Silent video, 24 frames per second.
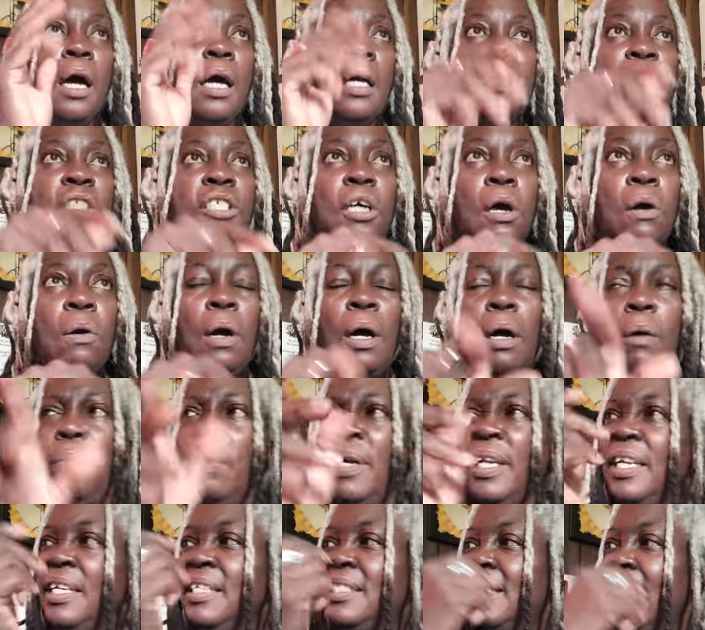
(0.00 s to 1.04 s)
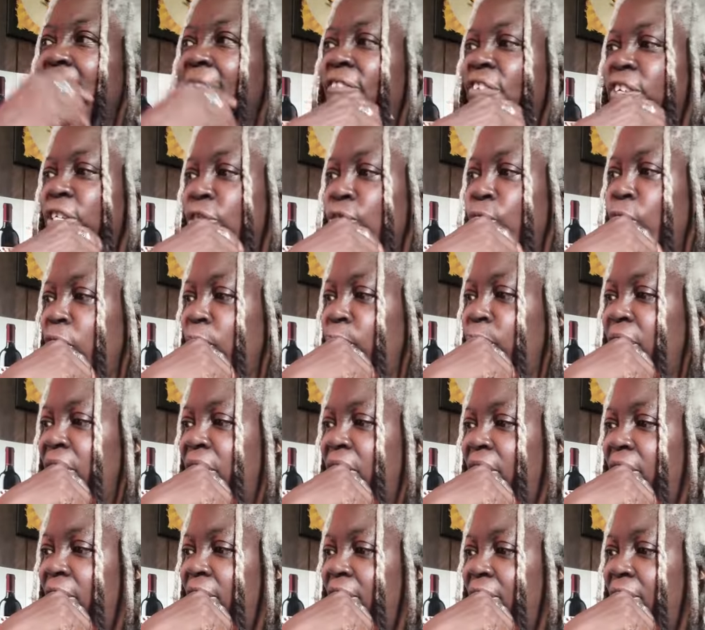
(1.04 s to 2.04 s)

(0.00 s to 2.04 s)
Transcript: So, uh, what is that for Scorpio?